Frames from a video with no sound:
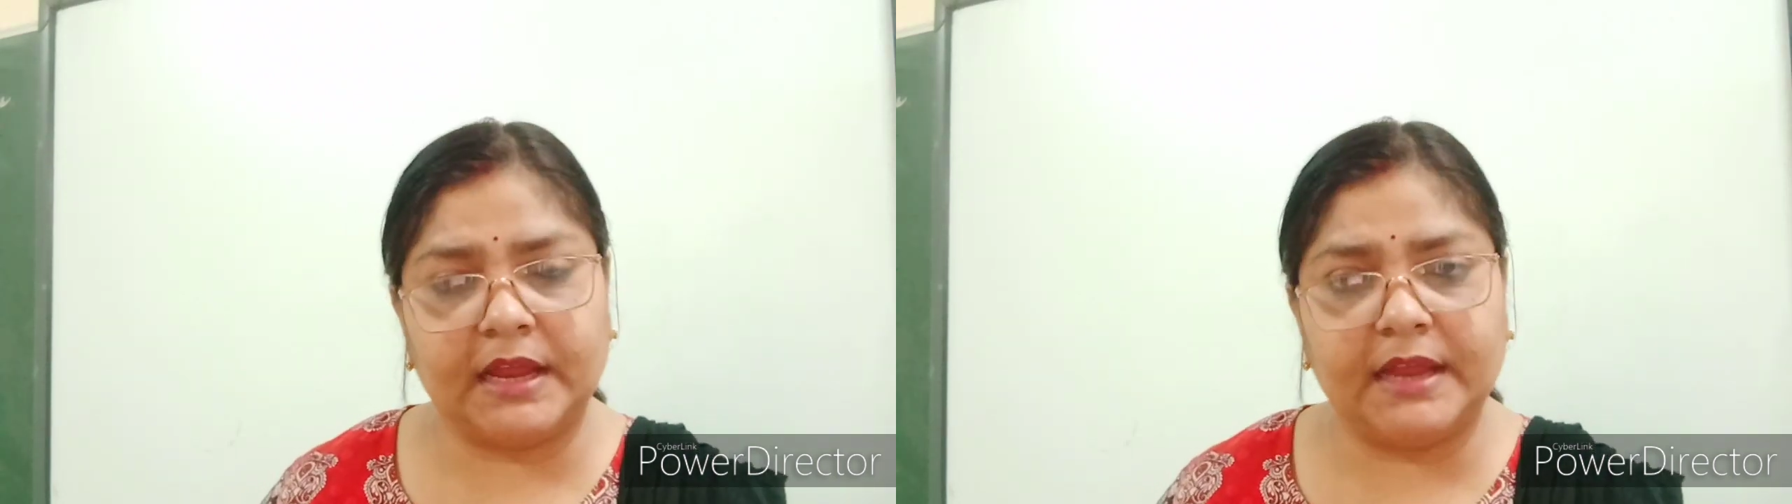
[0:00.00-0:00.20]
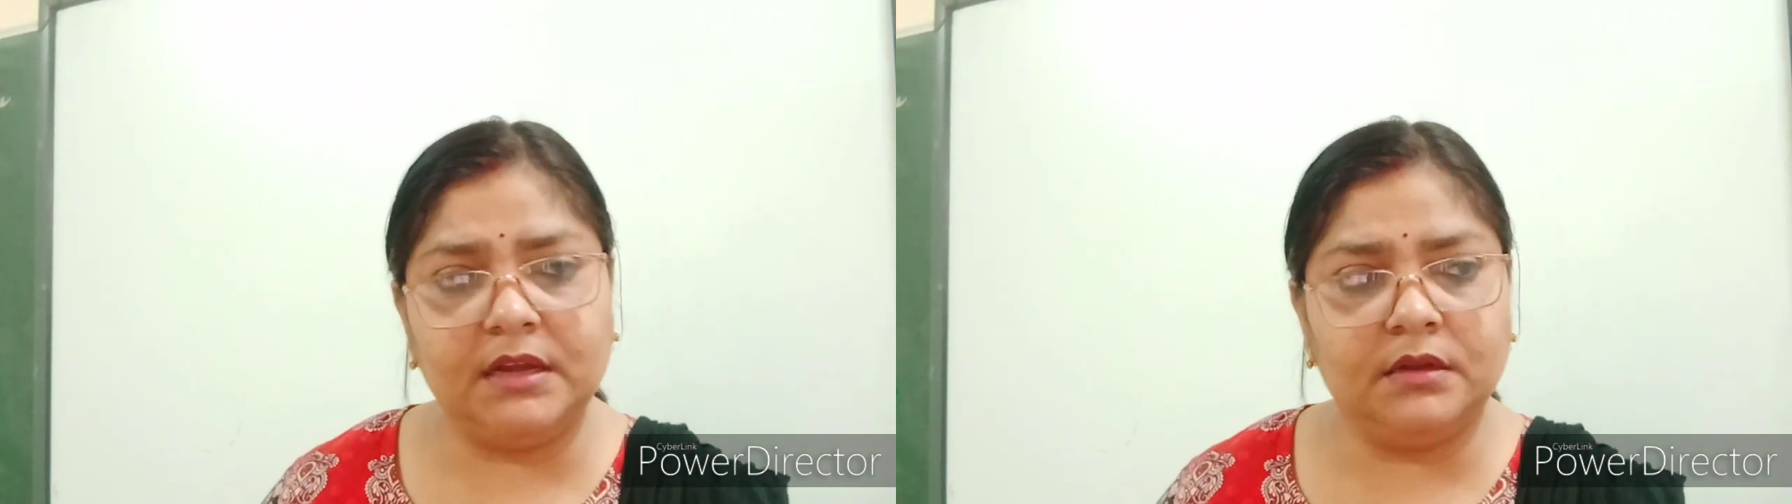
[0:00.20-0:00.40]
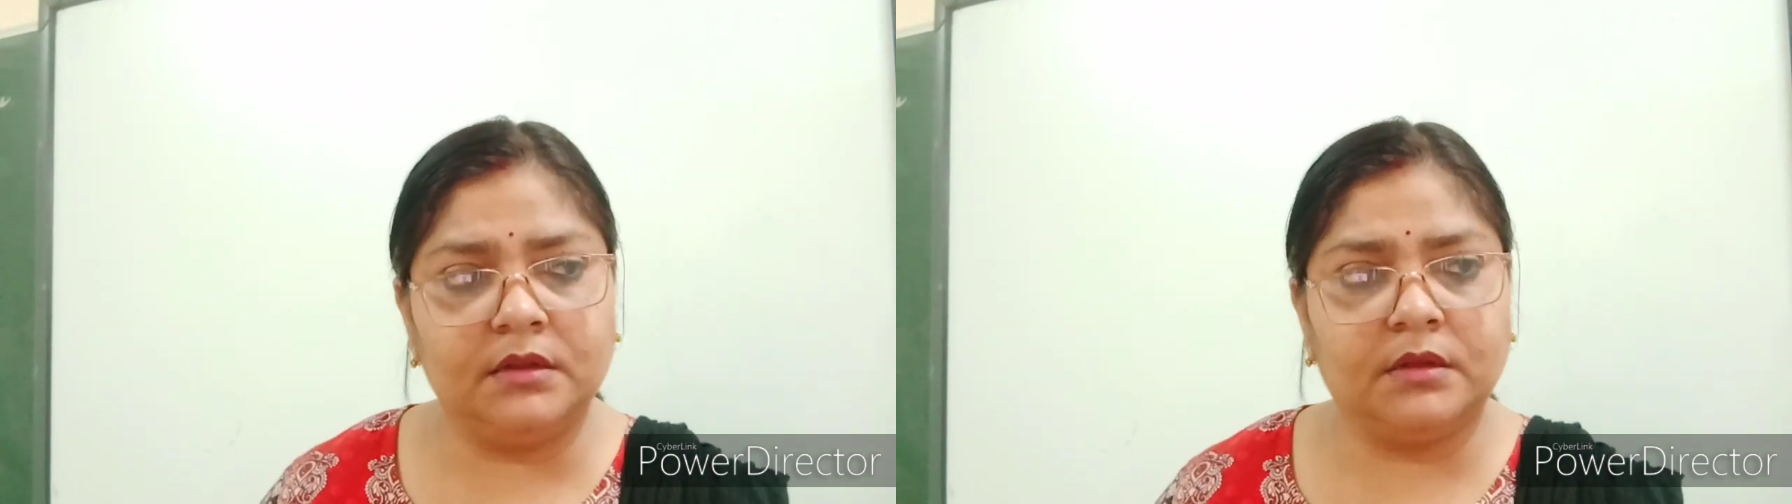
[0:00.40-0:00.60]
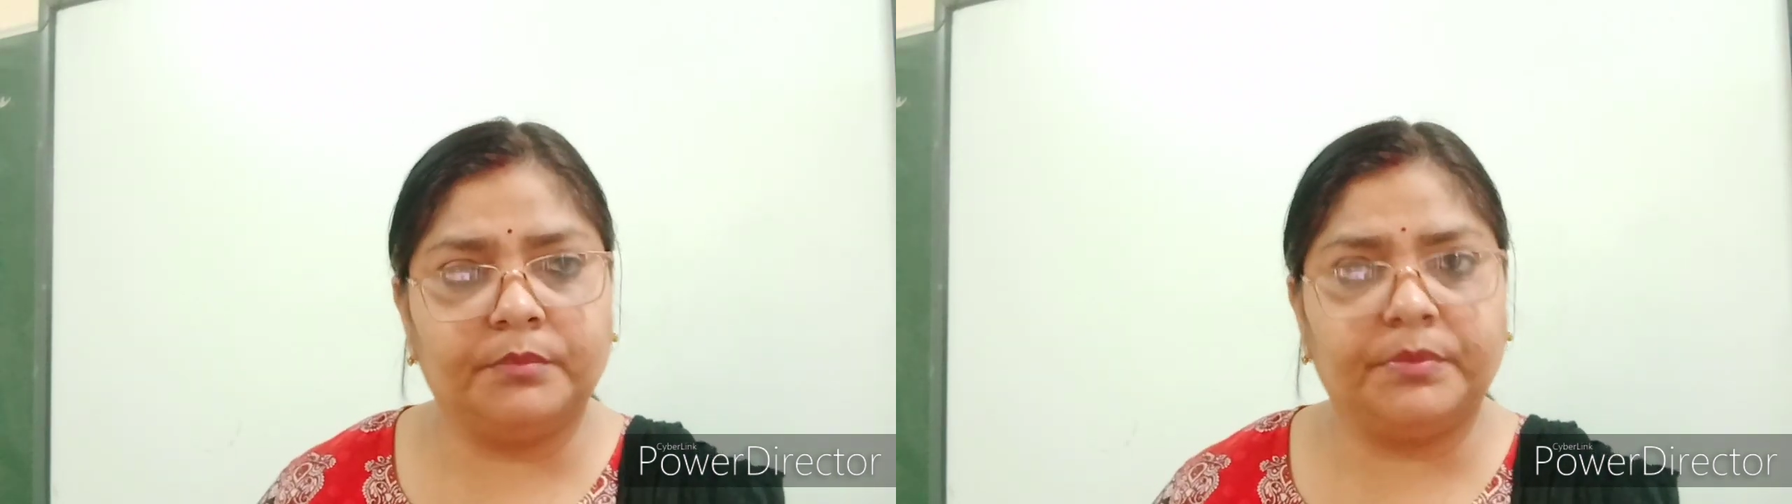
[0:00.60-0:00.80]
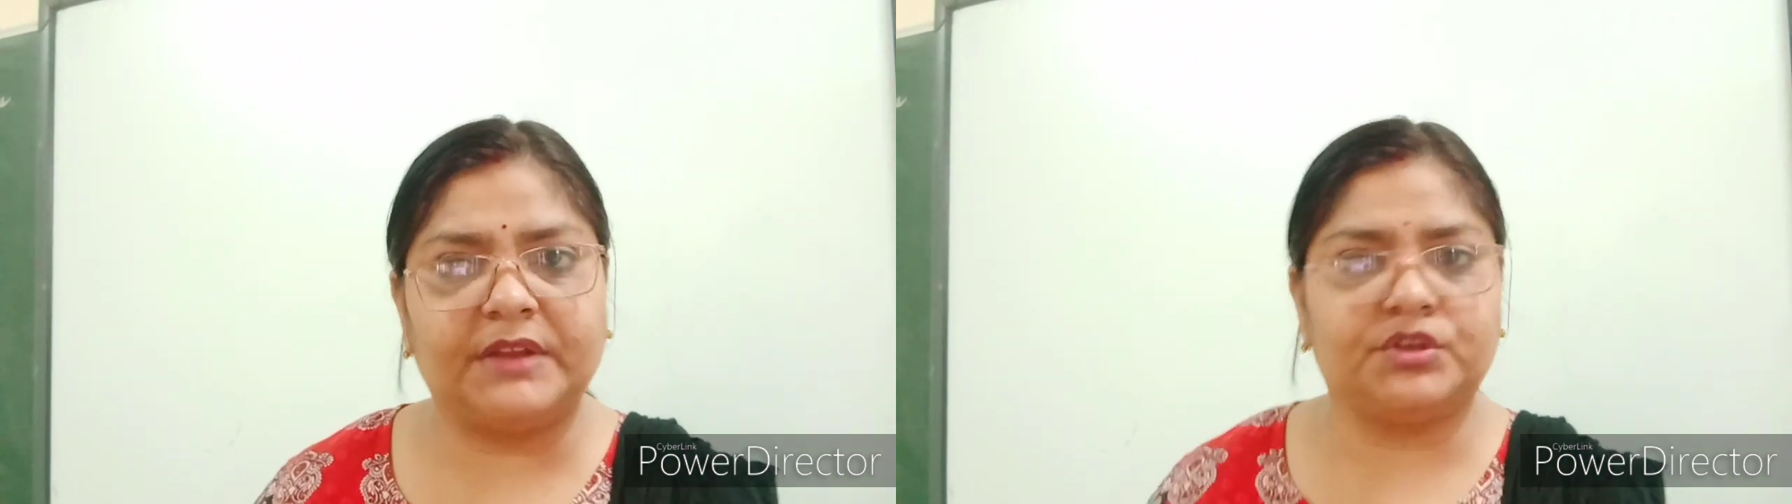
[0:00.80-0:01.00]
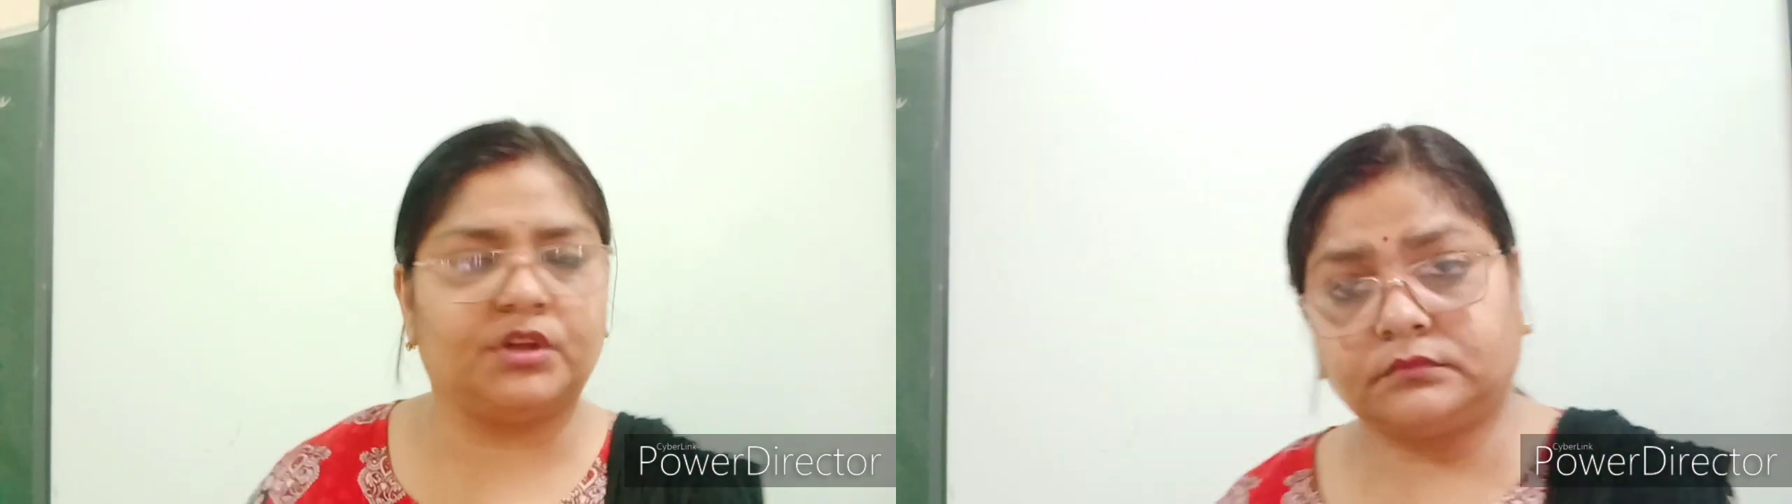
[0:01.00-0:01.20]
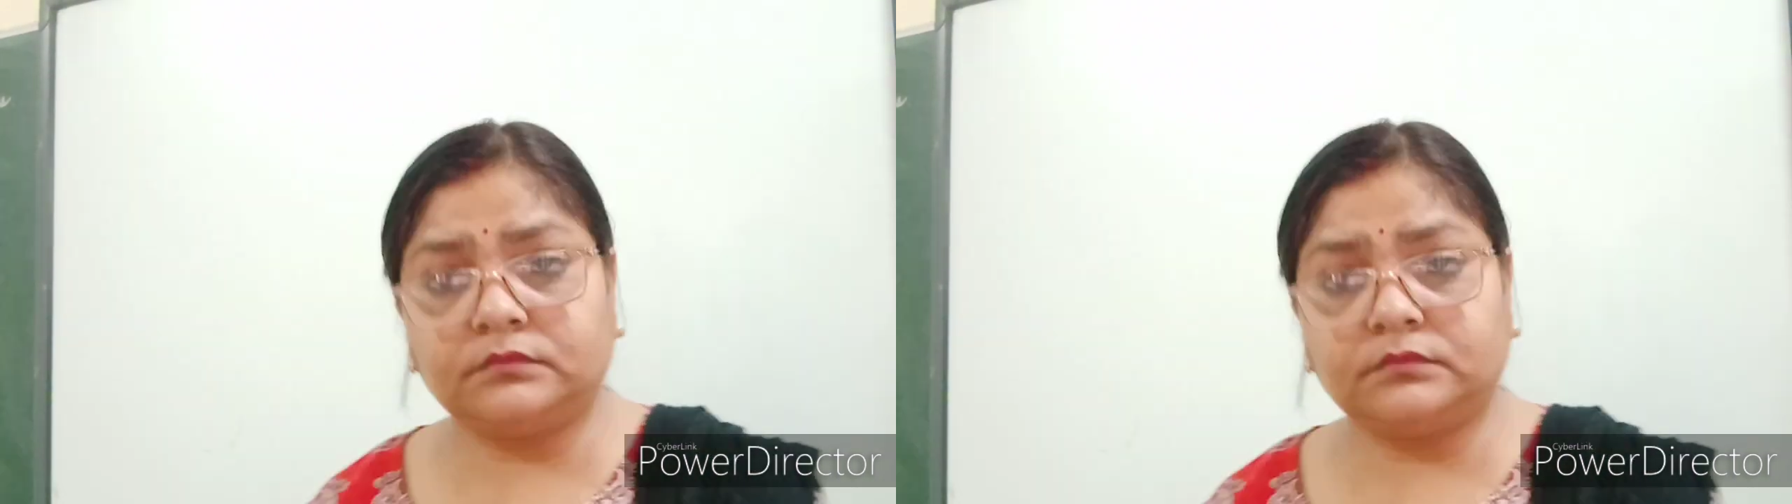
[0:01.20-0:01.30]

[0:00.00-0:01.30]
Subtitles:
and pressure.